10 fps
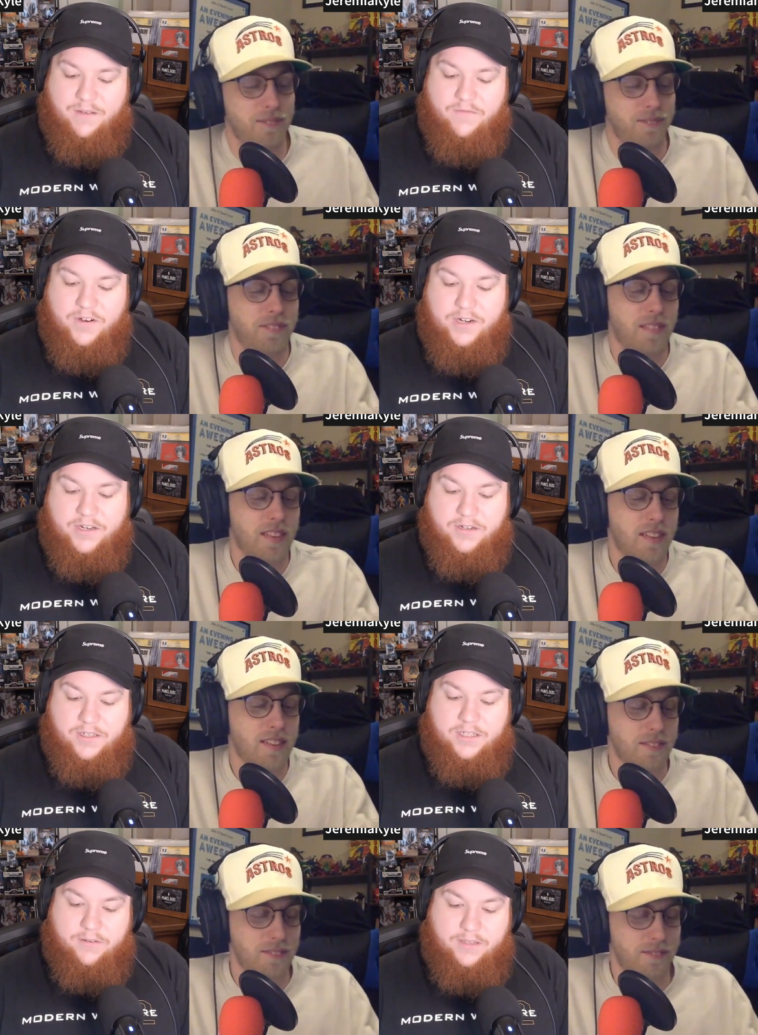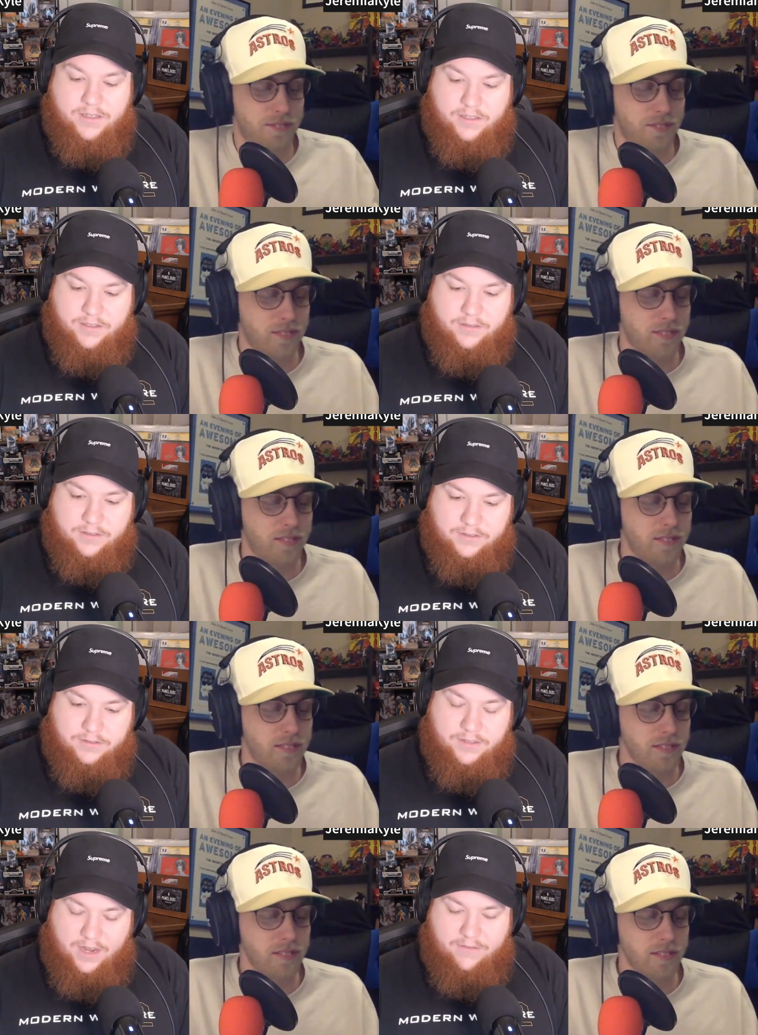Speaker 1: I'm very curious to see what they do,
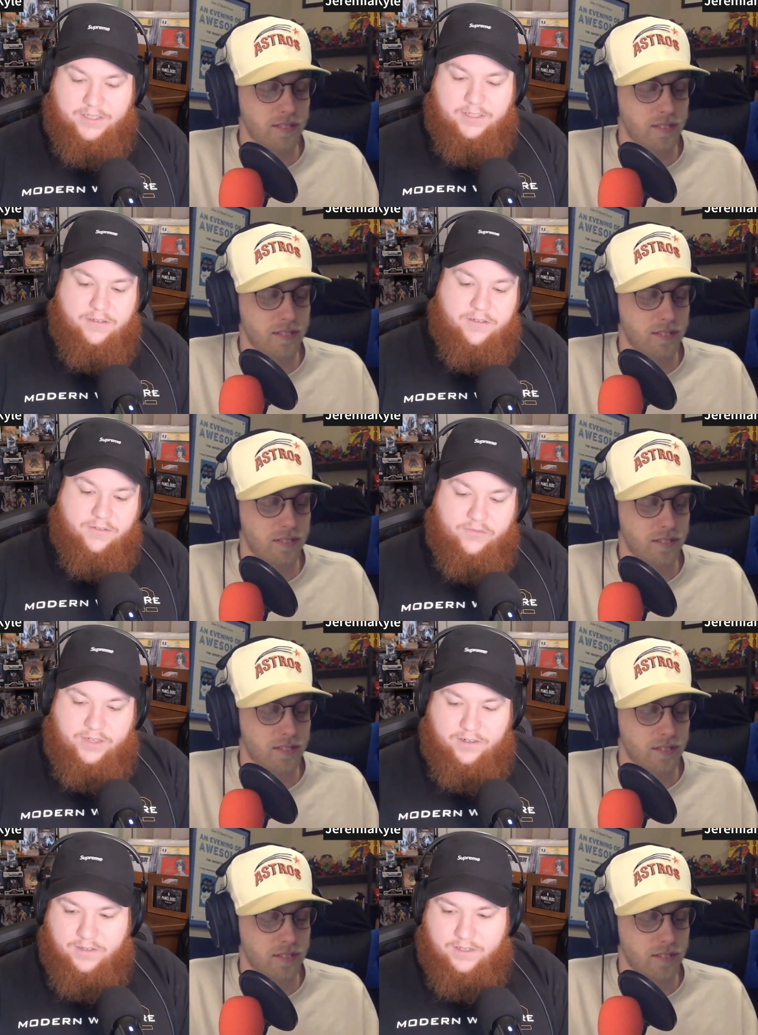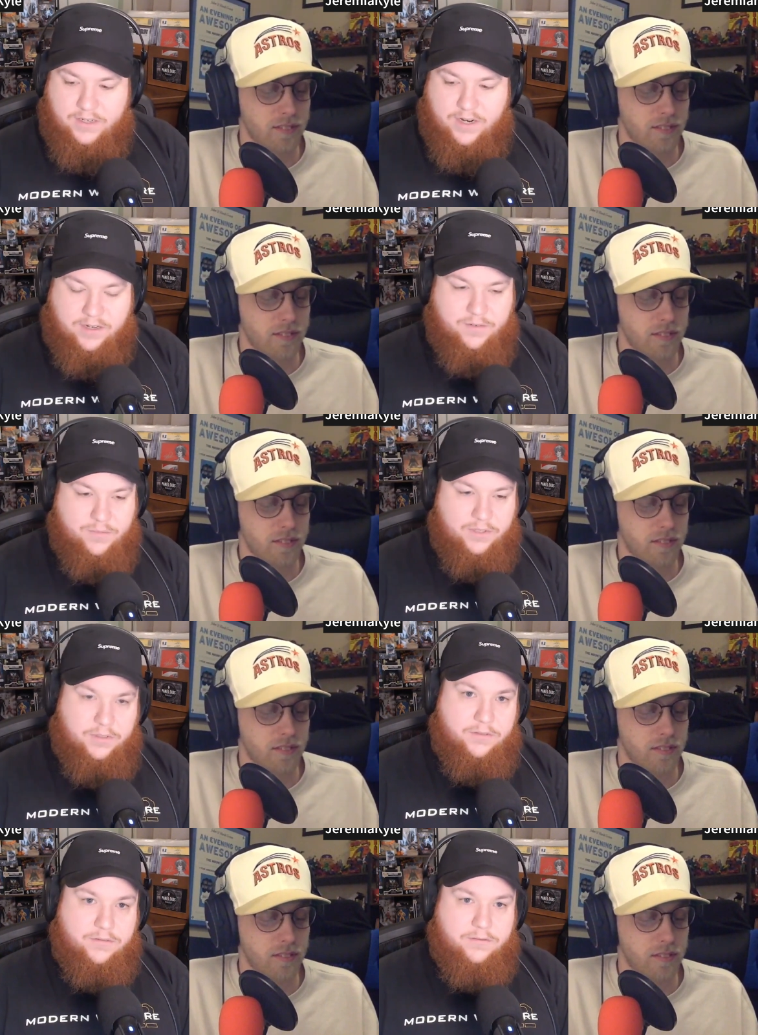and obviously there's a fear that it's not going to
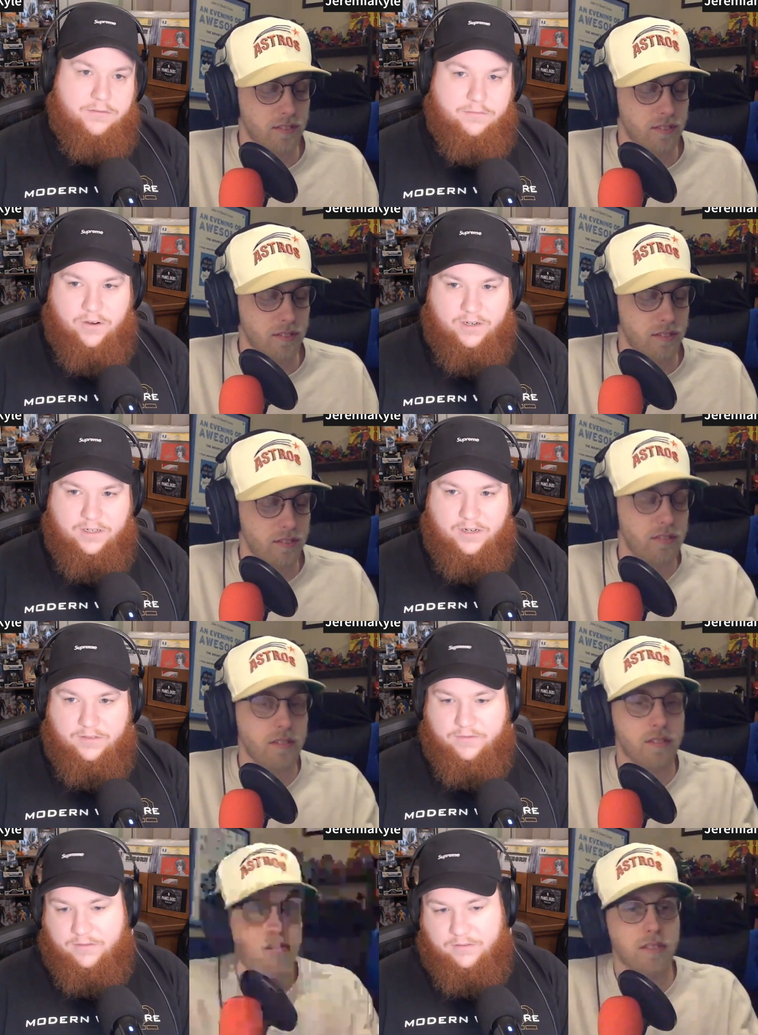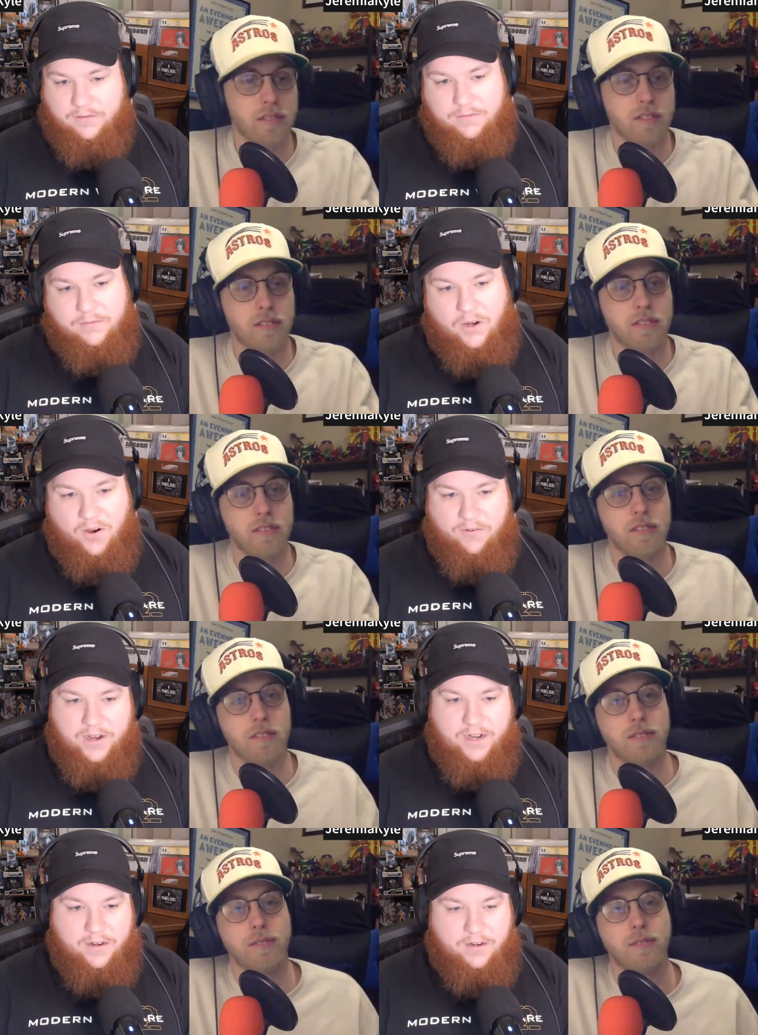be dark enough or
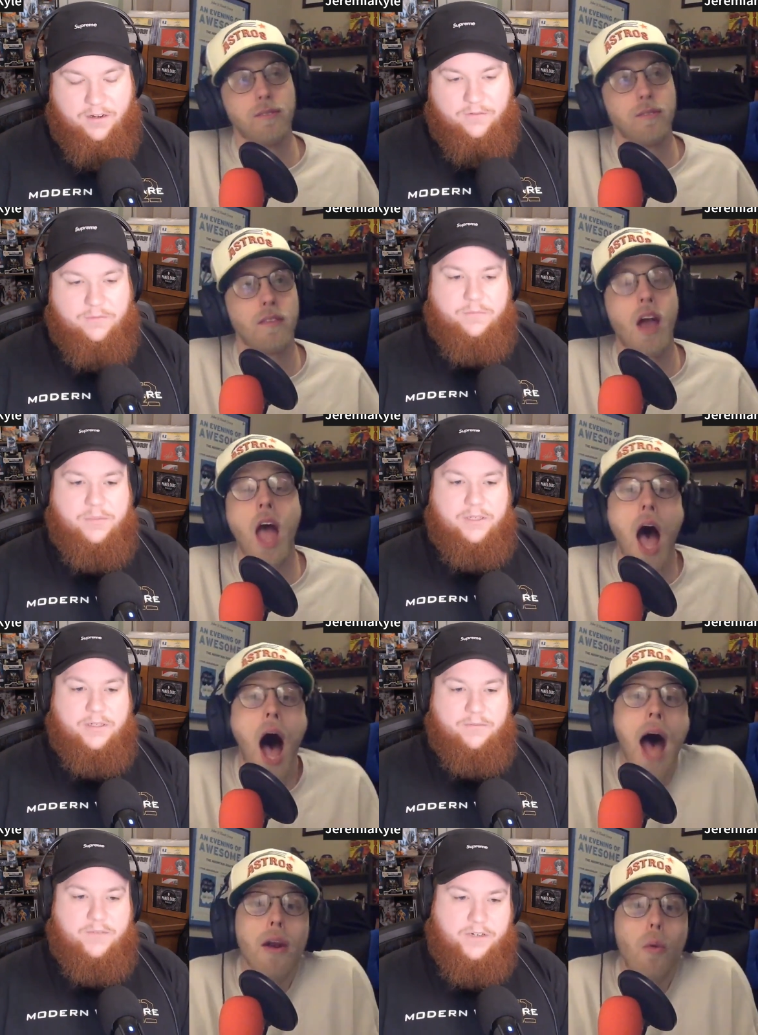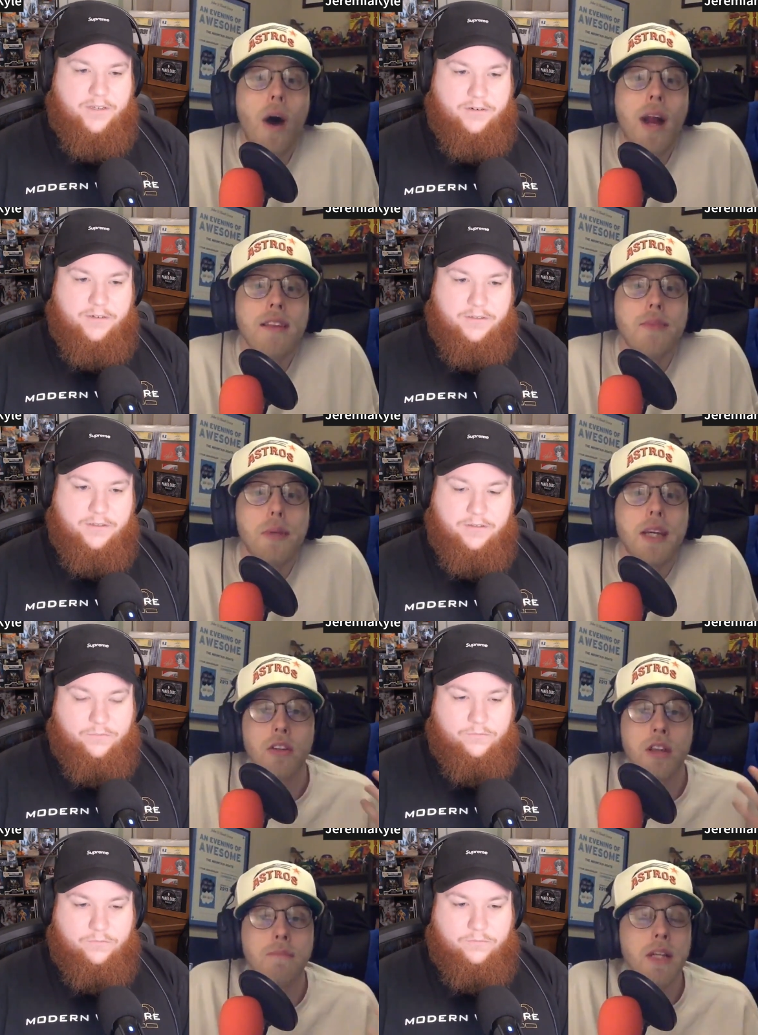R-rated enough. But I don't want curious. it to be.
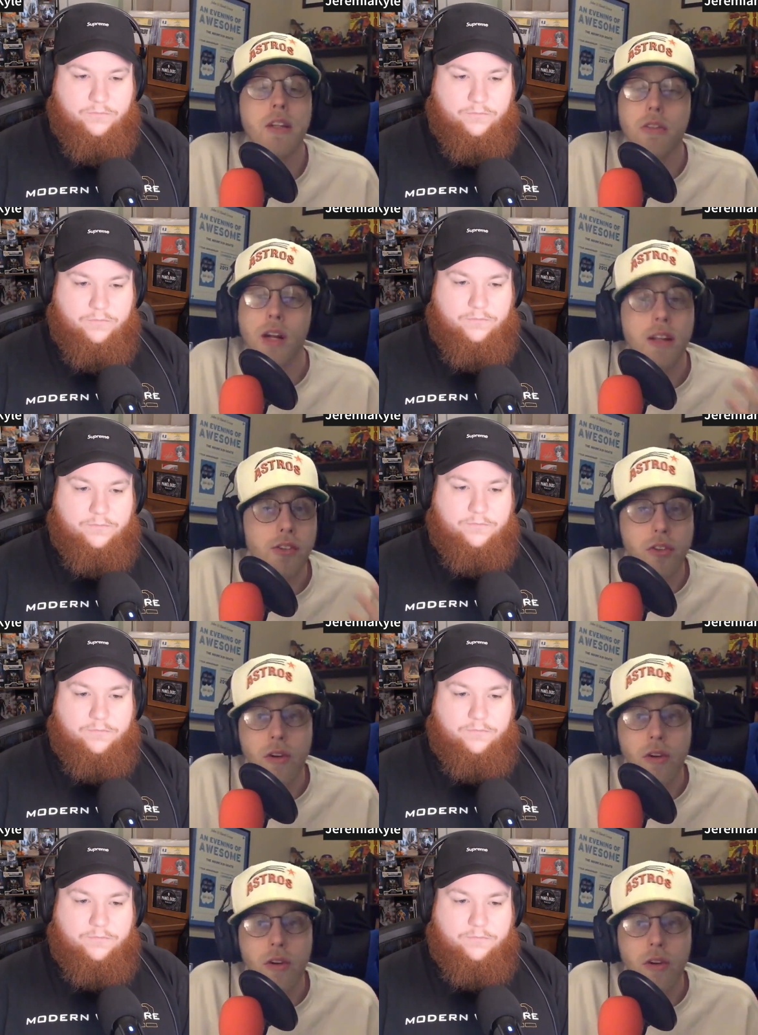
Speaker 2: The Miller run is